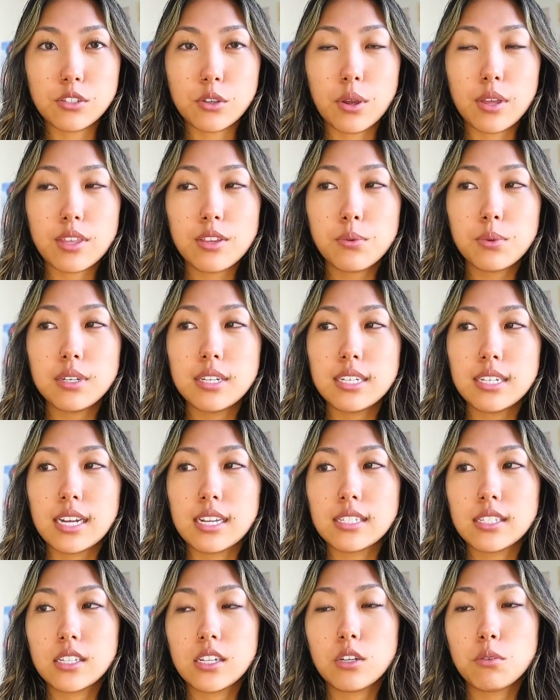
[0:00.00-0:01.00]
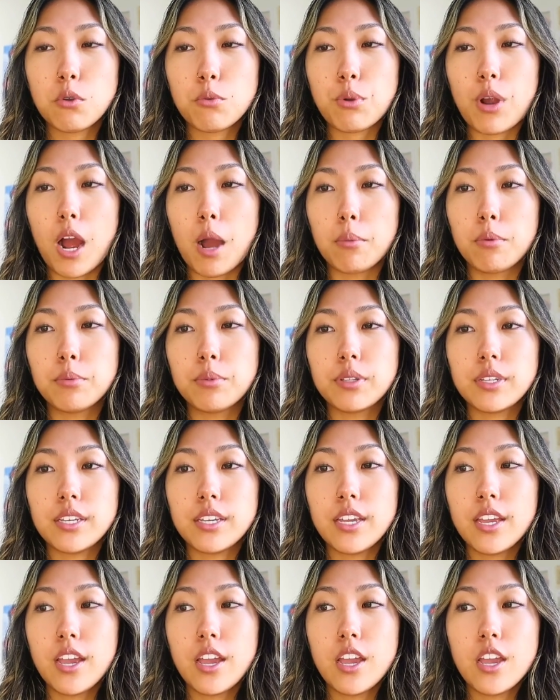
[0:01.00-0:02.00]
So I think when he gets here, we'll
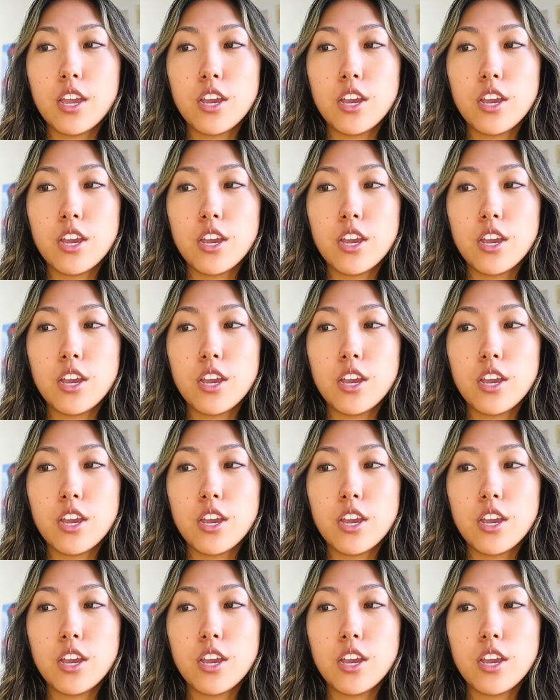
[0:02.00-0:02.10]
probably